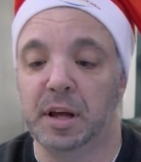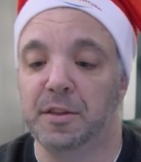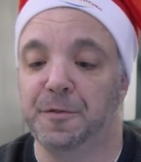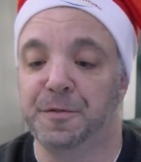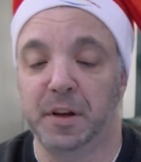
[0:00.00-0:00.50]
and
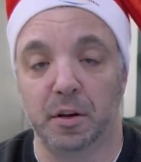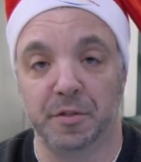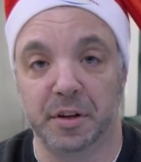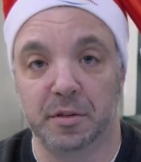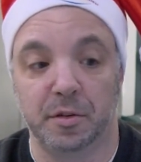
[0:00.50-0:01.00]
the feel of
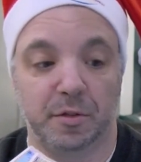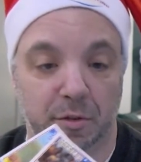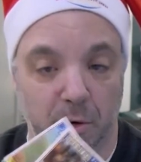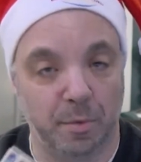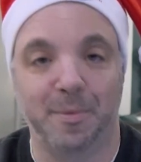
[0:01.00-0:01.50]
it.
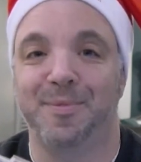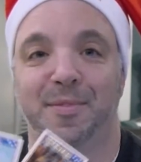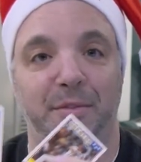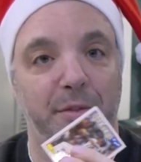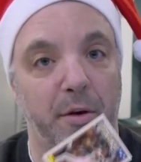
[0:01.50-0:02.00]
So
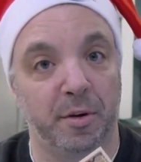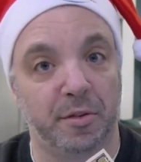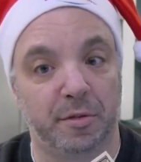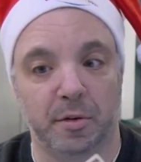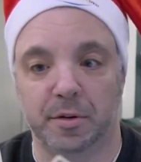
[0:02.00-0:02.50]
there
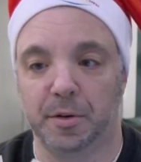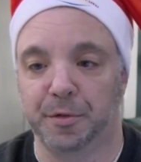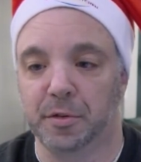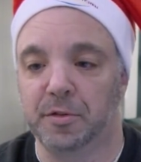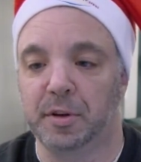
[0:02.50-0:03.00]
is a
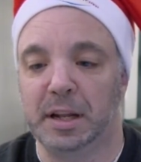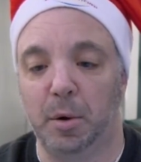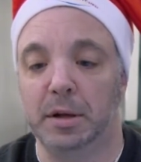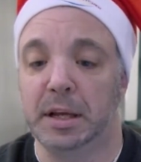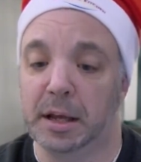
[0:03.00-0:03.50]
difference, and
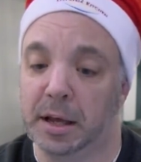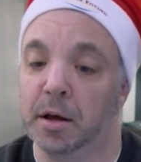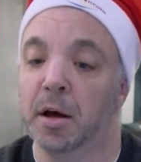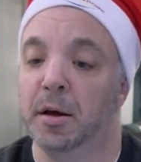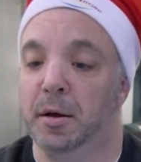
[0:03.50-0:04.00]
now I need a
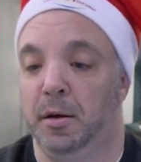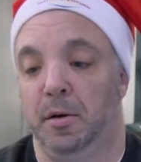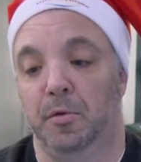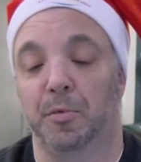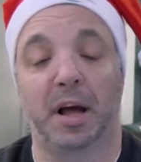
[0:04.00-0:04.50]

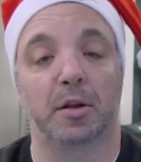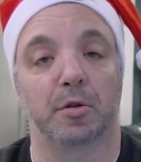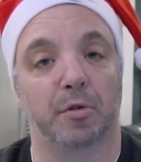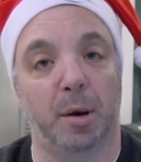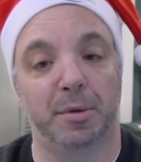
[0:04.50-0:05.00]

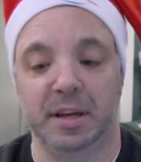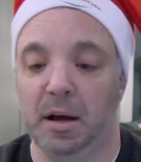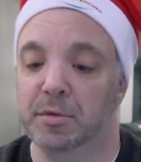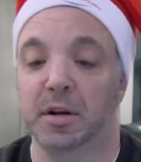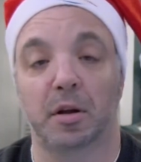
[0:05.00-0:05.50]
regular Robin
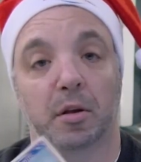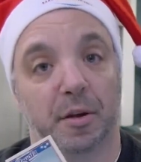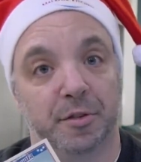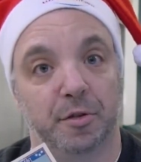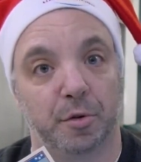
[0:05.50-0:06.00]
Yount and a
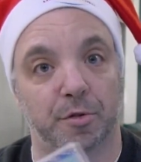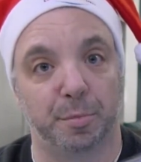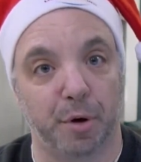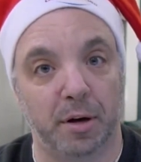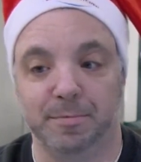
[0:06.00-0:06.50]
glossy George
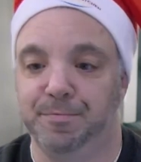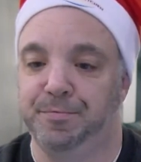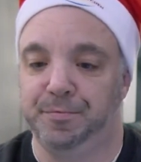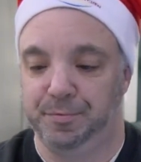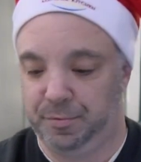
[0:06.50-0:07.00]
Brett.
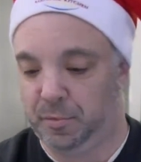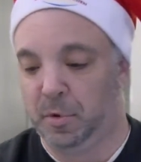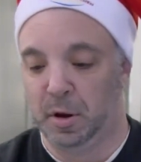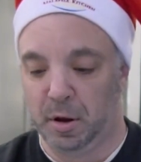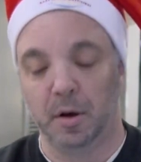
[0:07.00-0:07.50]

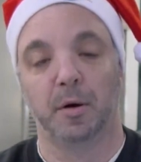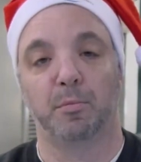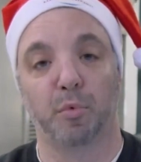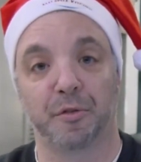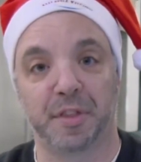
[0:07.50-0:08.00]

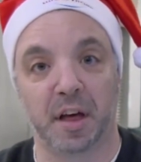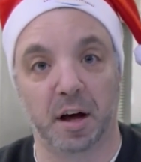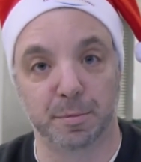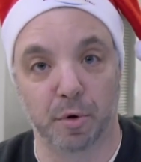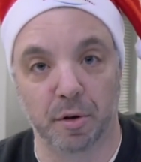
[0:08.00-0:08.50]
More for the
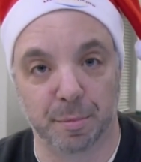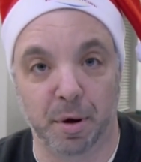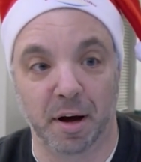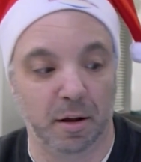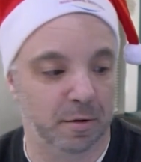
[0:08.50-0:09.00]
oddball
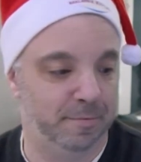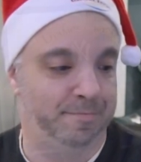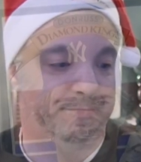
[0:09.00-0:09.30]
pile.